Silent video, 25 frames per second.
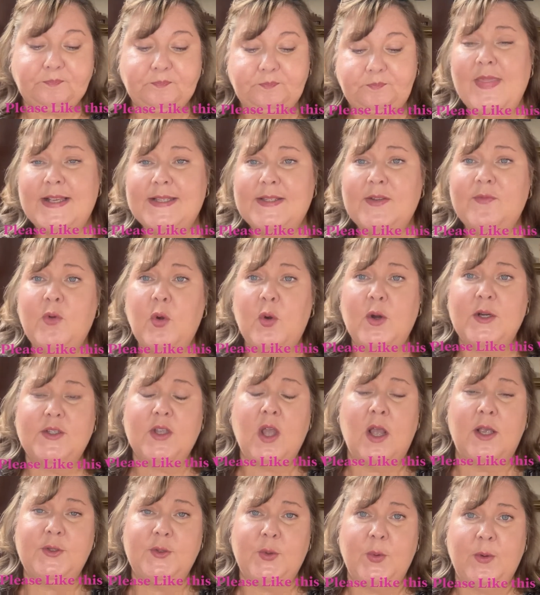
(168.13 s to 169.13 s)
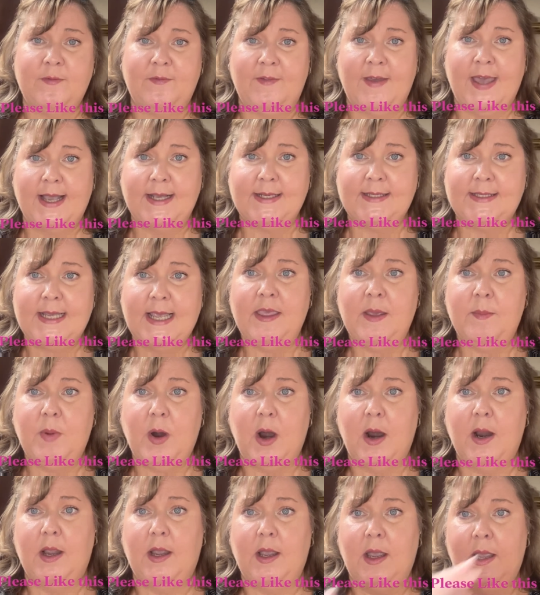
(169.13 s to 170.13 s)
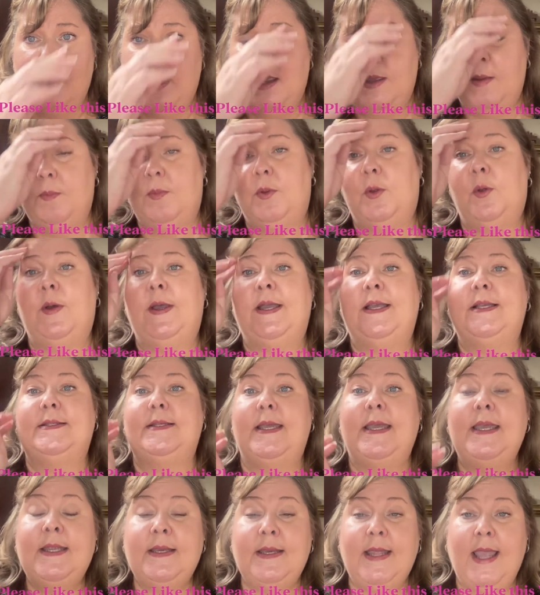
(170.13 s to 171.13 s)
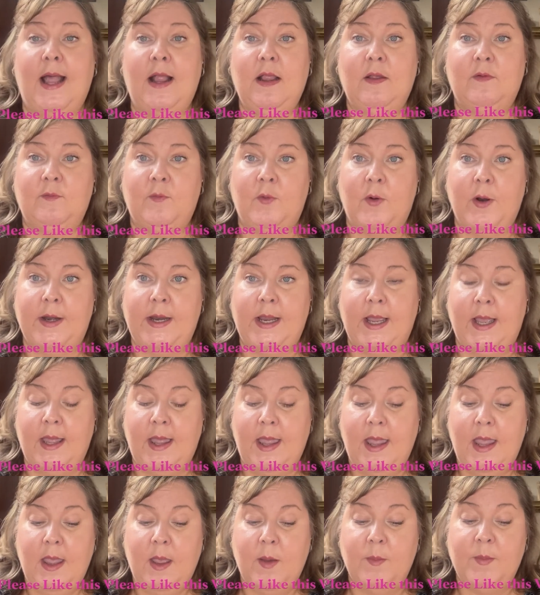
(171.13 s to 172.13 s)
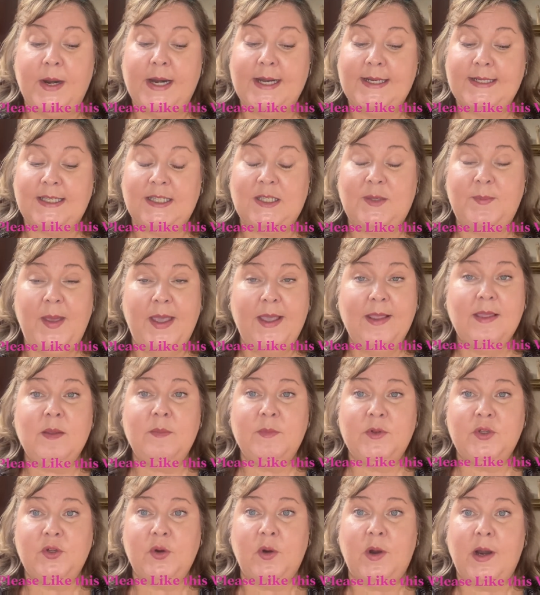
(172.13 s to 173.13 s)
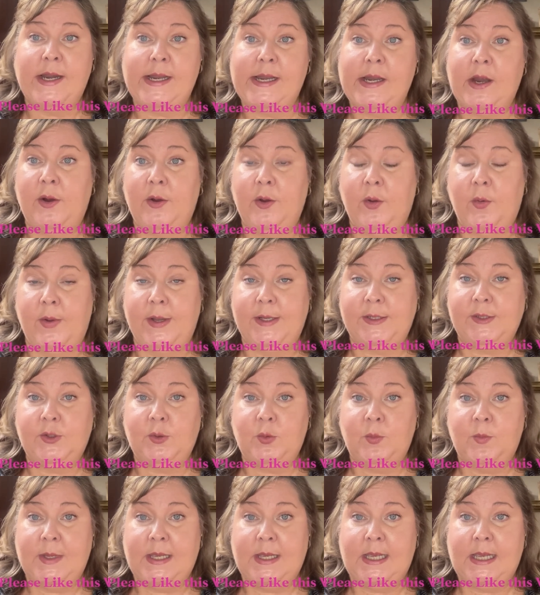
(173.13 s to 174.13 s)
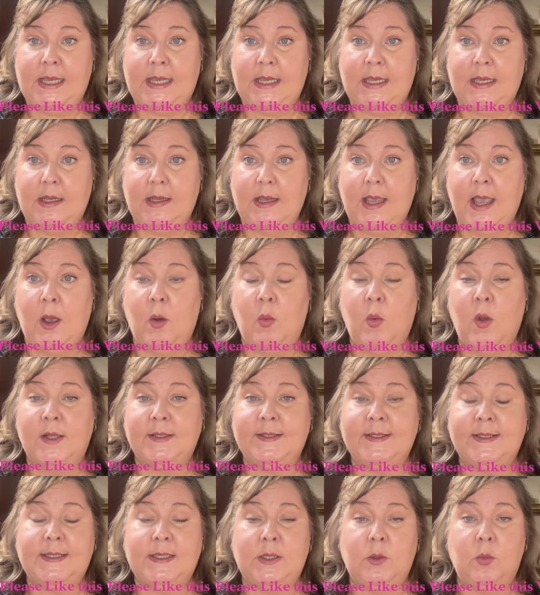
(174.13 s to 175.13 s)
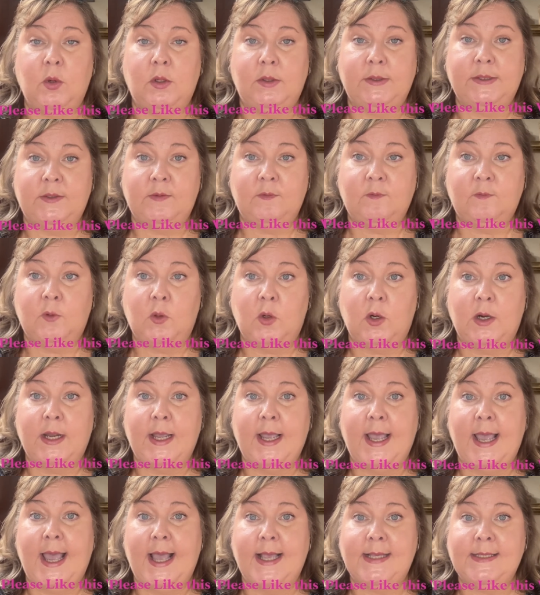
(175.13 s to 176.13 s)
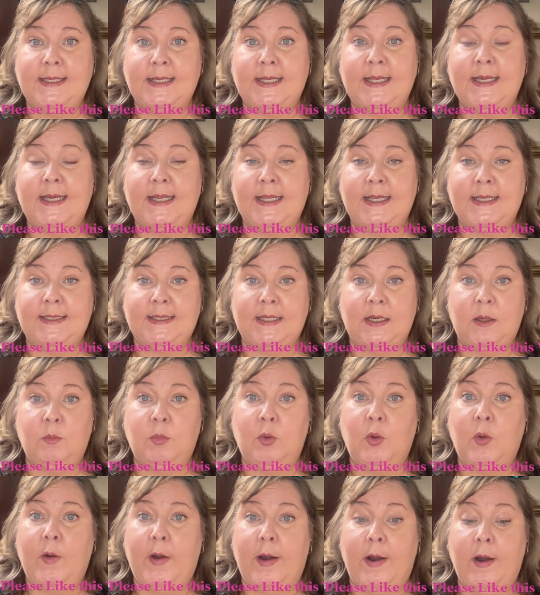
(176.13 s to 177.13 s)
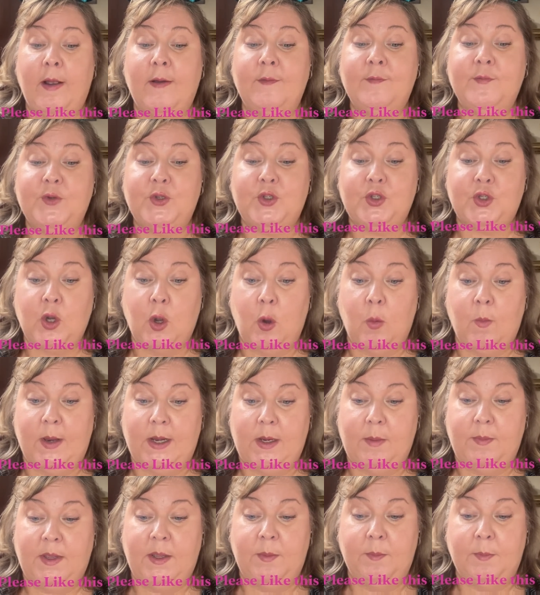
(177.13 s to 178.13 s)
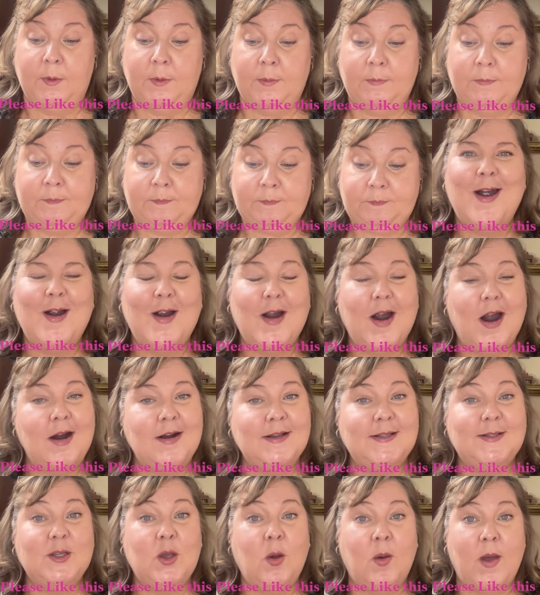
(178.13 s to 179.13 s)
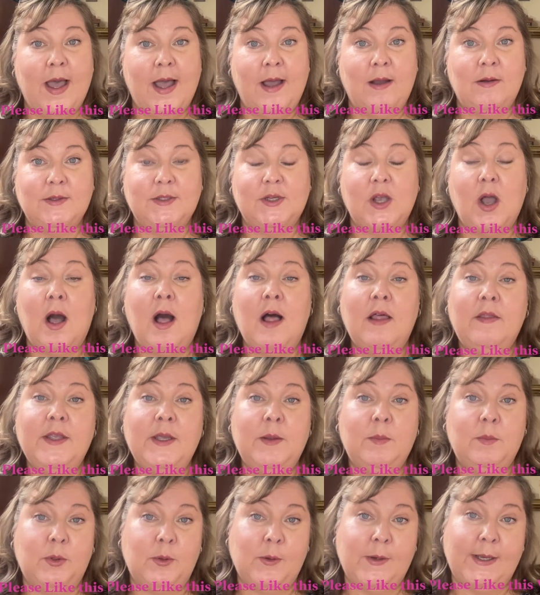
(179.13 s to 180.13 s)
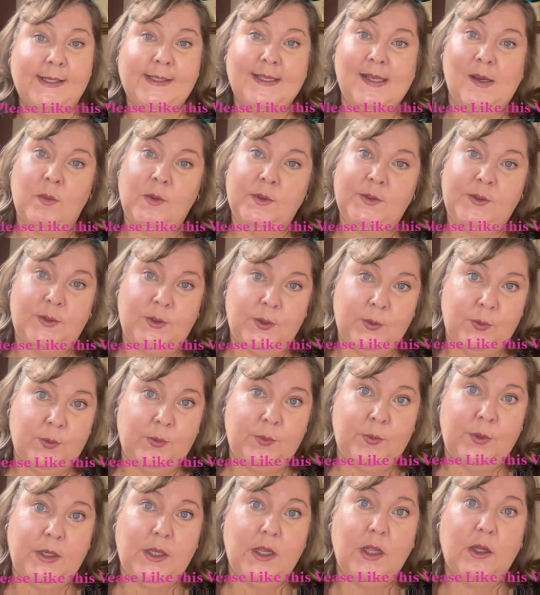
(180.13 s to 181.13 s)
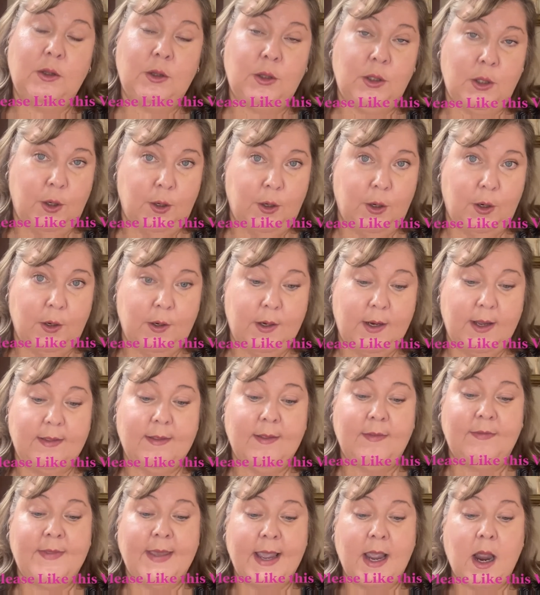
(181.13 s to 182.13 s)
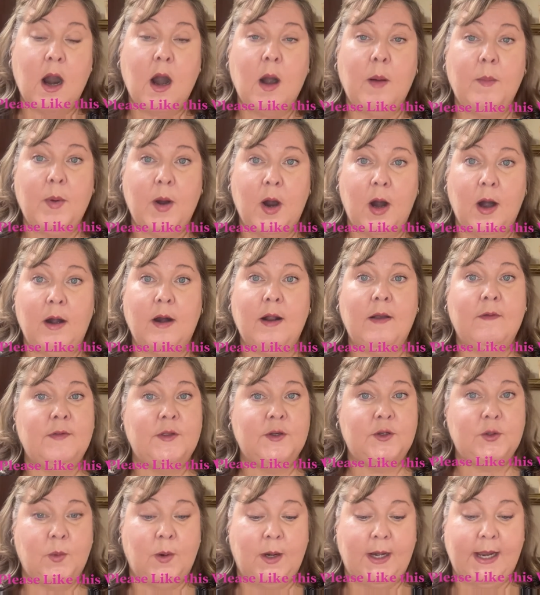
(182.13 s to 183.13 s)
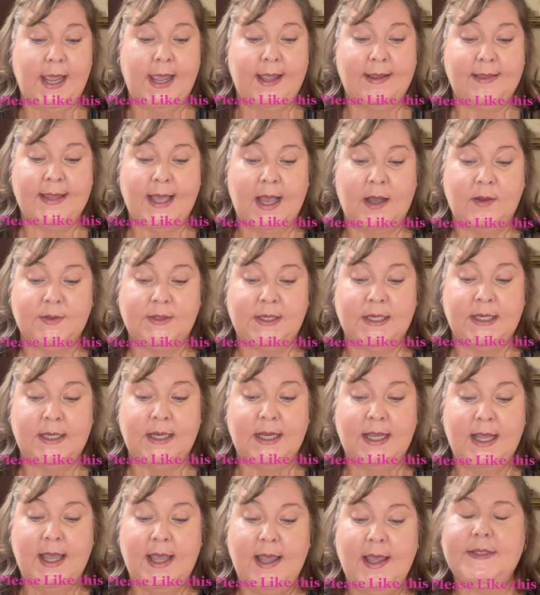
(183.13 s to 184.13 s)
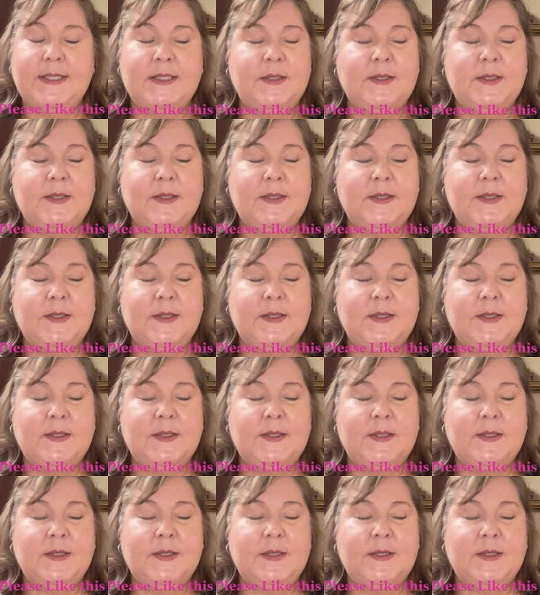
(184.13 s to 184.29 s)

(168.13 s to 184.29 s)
This, of course, also affects theme park employees in California, but I suspect the majority are going to be at Walt Disney World in Florida, as it is an employer of so many people. Our hearts go out to all the employees that will soon learn that they are part of the 28,000. This